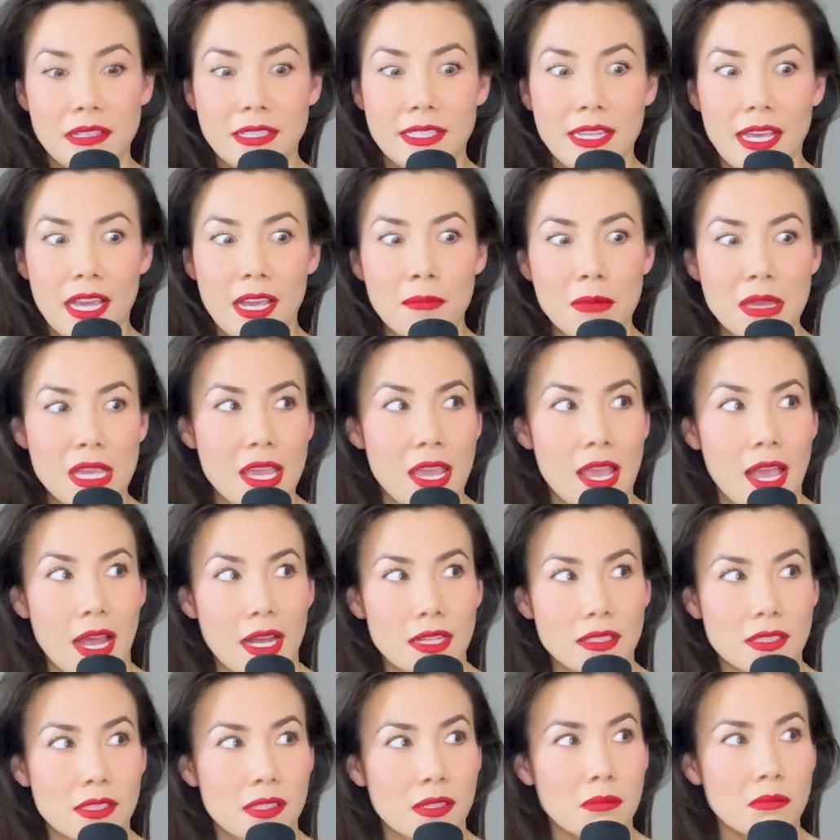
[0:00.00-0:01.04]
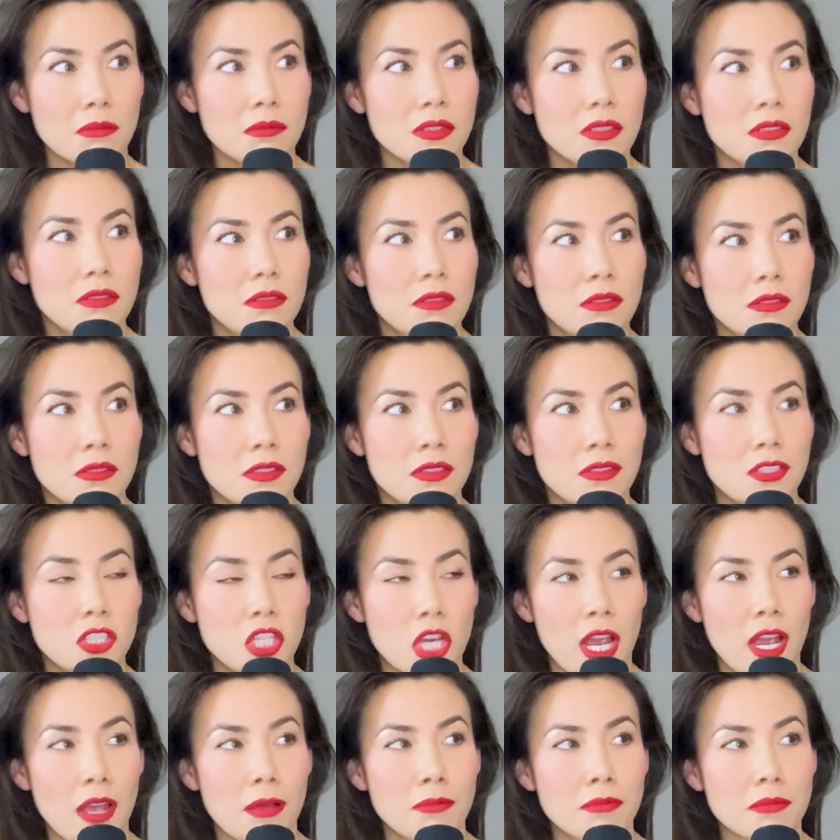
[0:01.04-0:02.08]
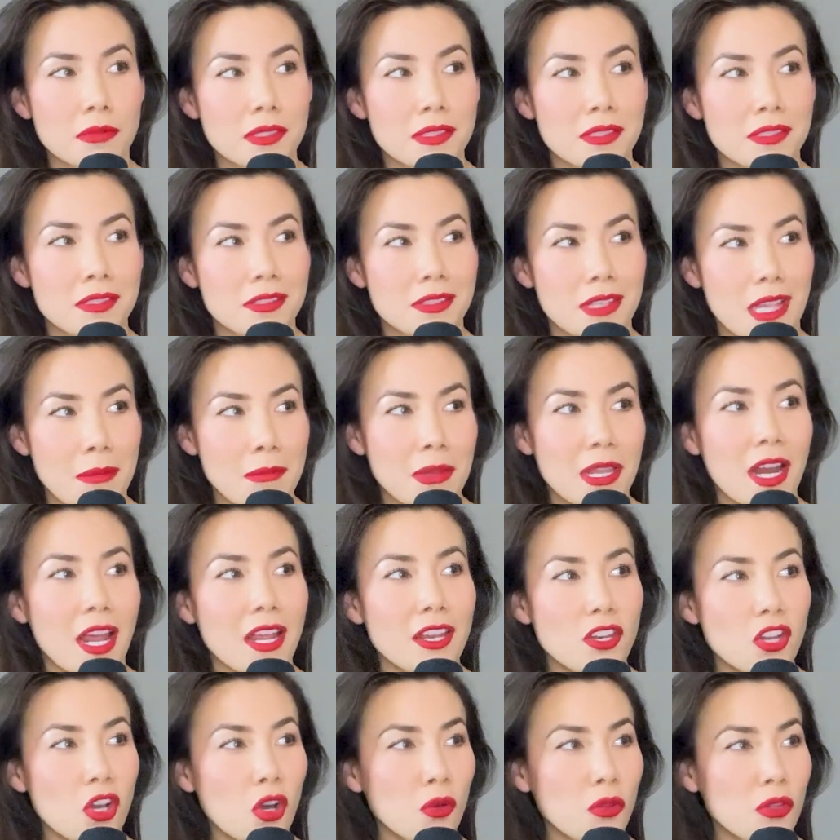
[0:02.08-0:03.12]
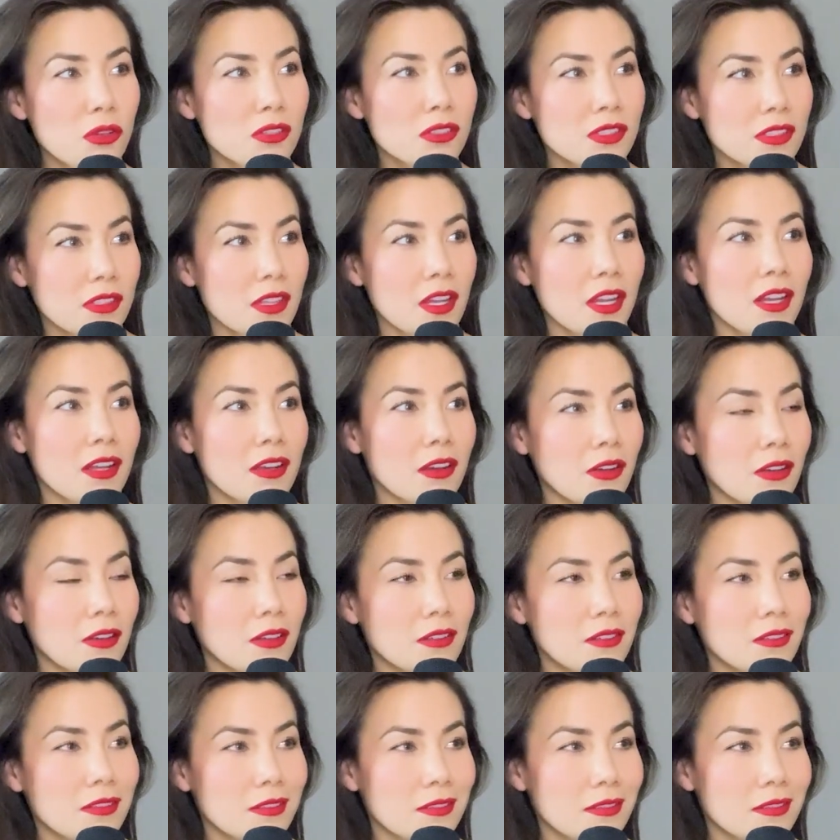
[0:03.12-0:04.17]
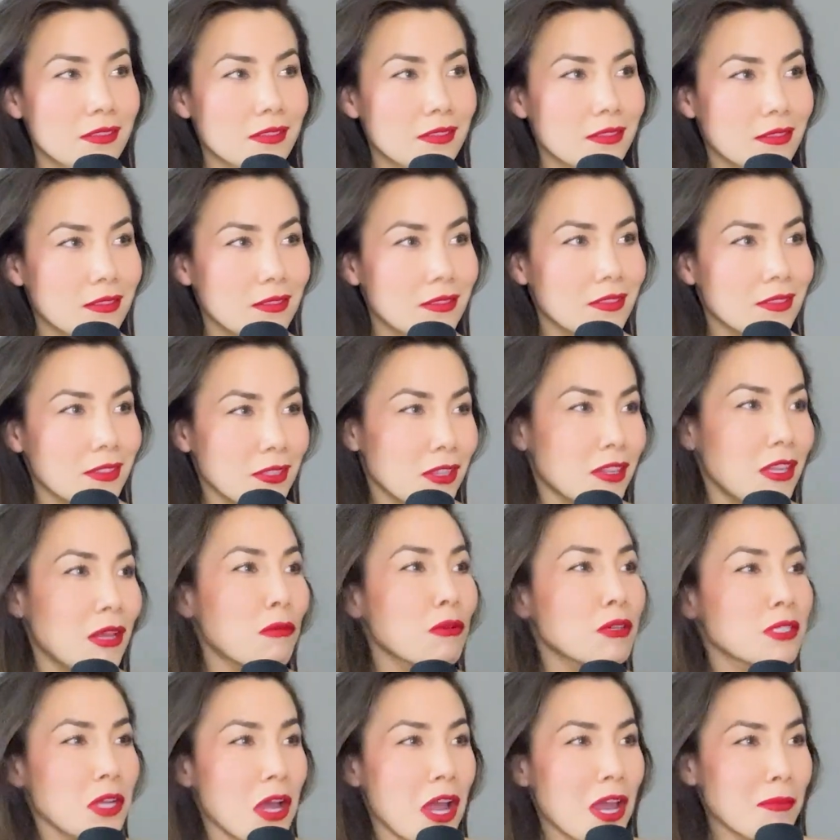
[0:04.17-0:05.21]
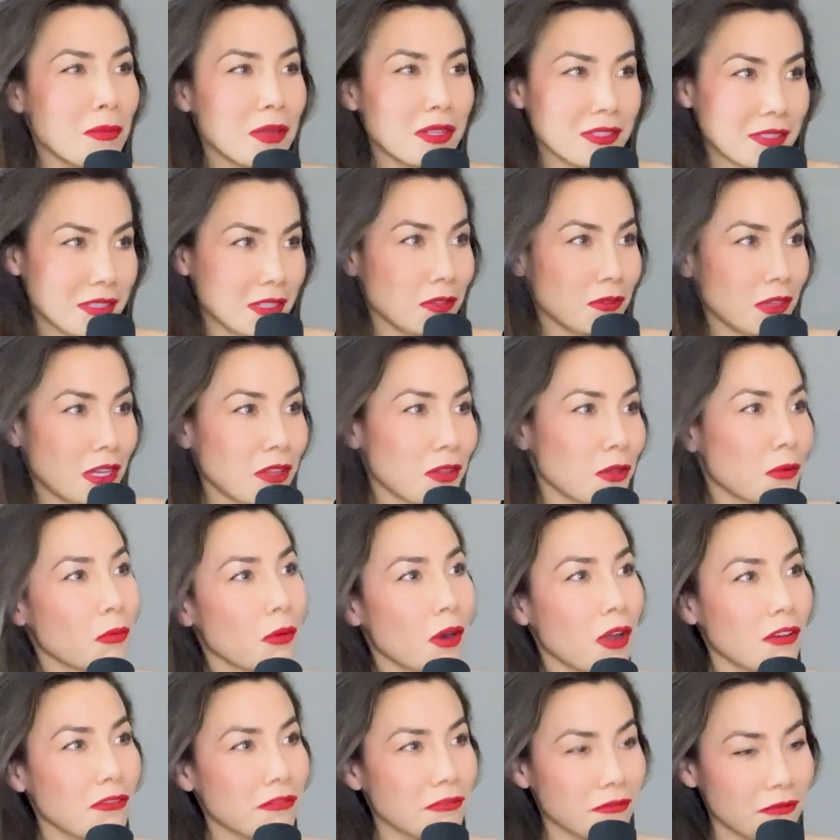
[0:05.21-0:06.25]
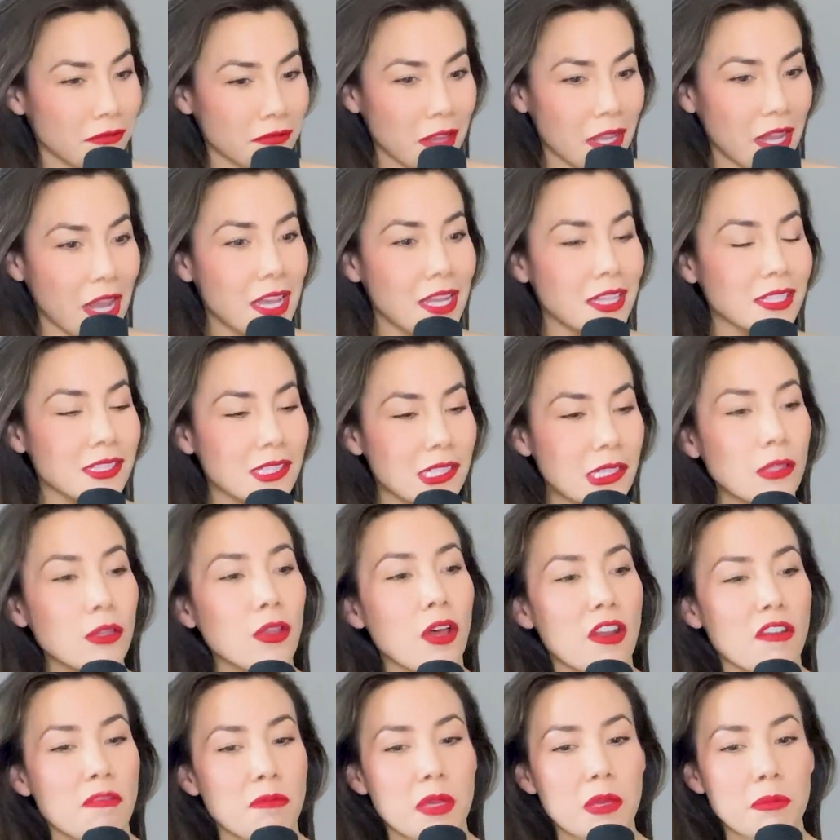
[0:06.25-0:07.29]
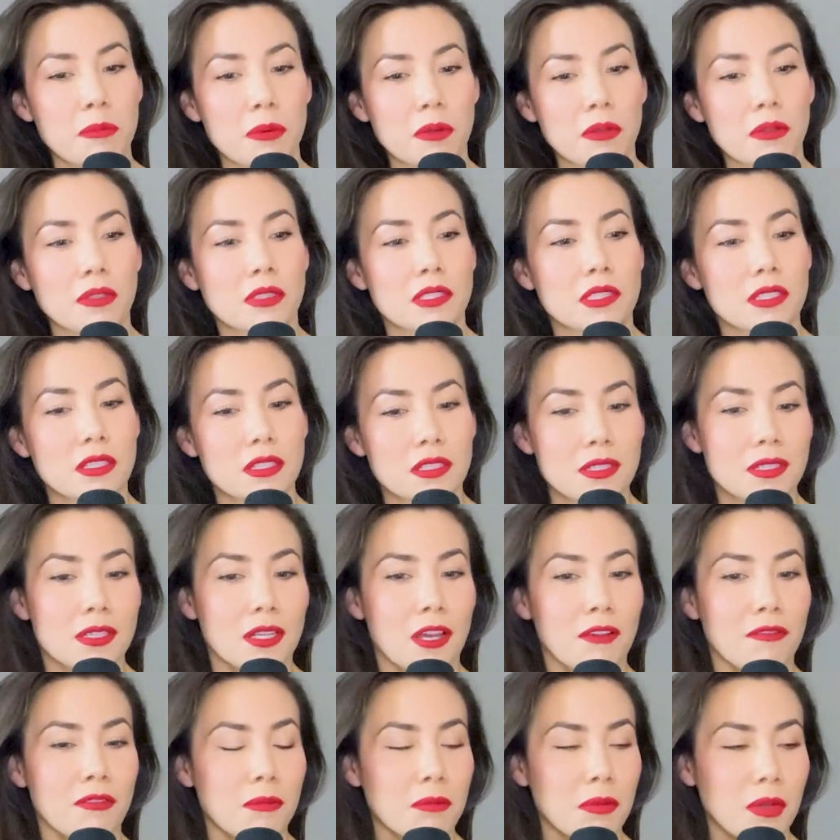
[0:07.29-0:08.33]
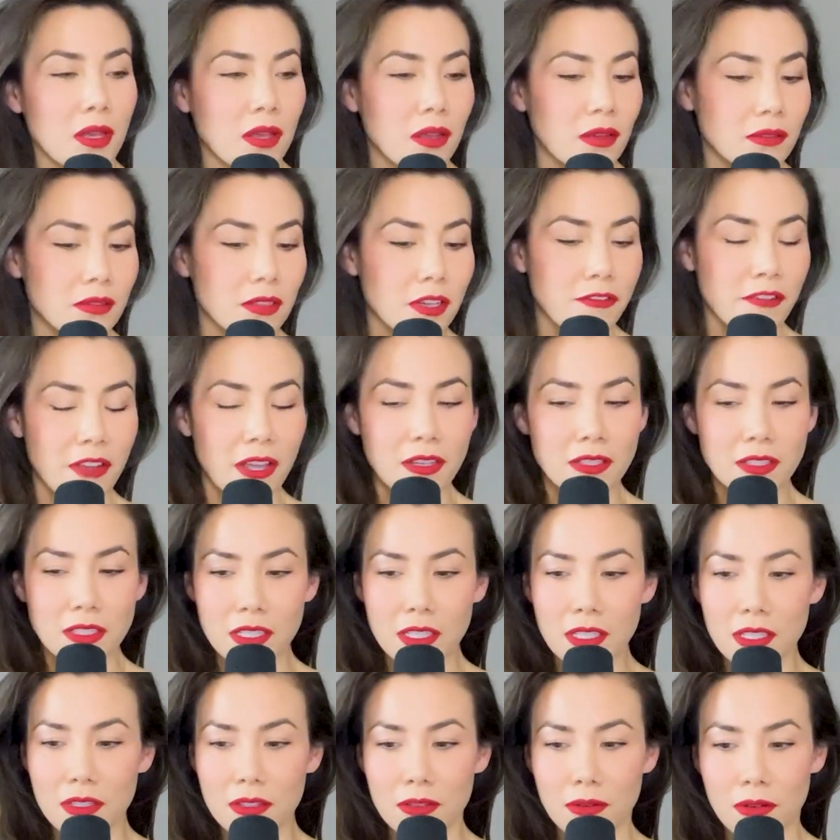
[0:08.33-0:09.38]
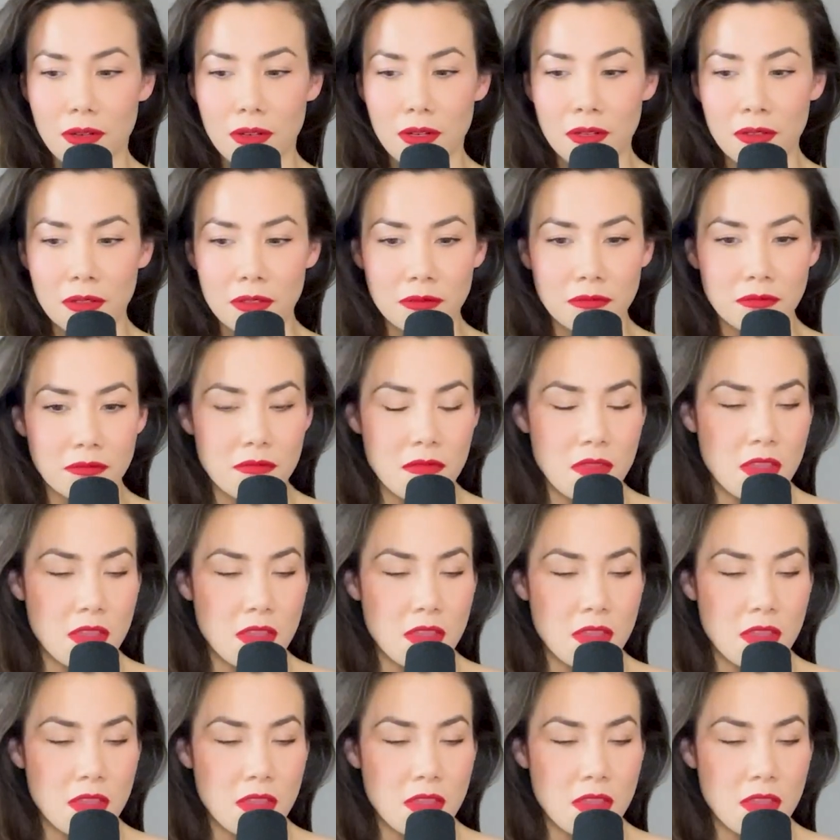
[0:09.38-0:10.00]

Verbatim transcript: Damn, he had some gems. I mean, I know there's like. They were diamonds in, in the rough. Like yeah. I can see a lot of people listening to Dove and being offended or oh,